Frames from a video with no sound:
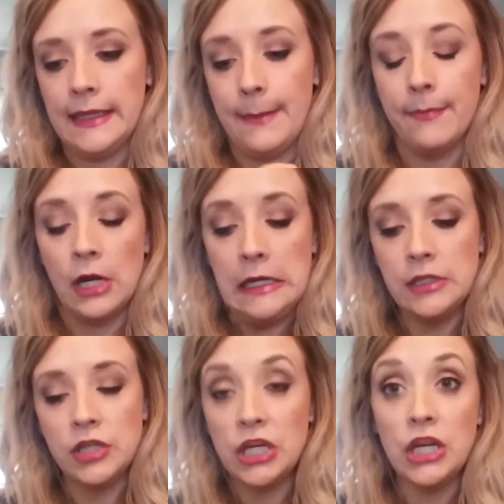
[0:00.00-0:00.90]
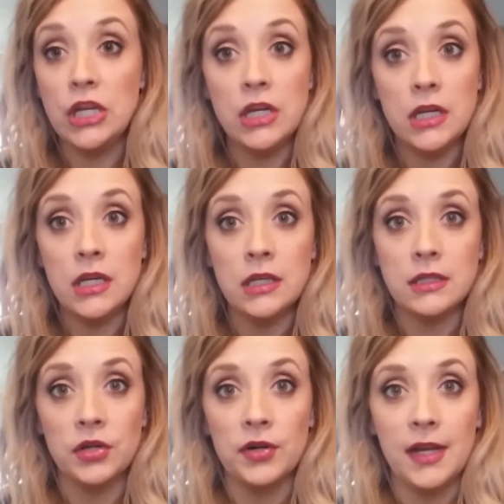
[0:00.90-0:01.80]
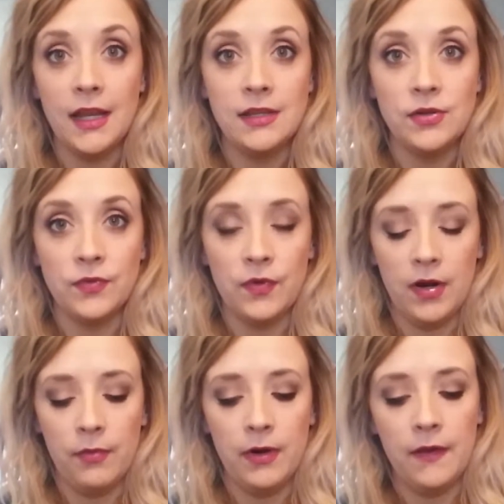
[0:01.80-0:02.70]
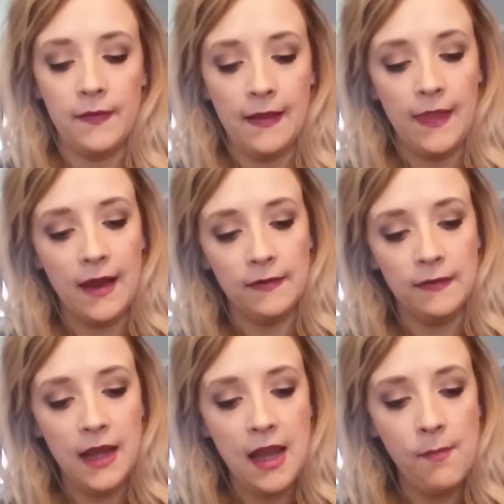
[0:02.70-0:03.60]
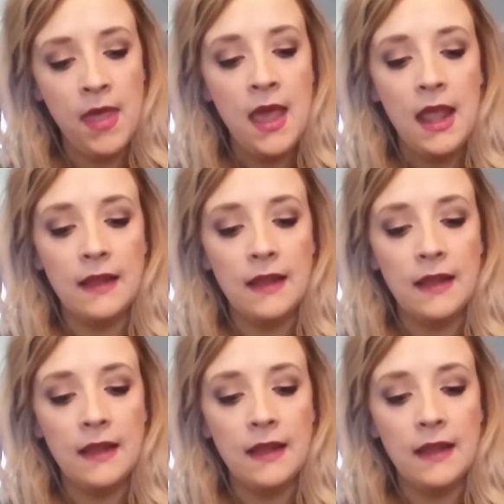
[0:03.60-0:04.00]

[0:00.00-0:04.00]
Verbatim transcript: Lambritskin. Sorry, I don't know how to pronounce that last name.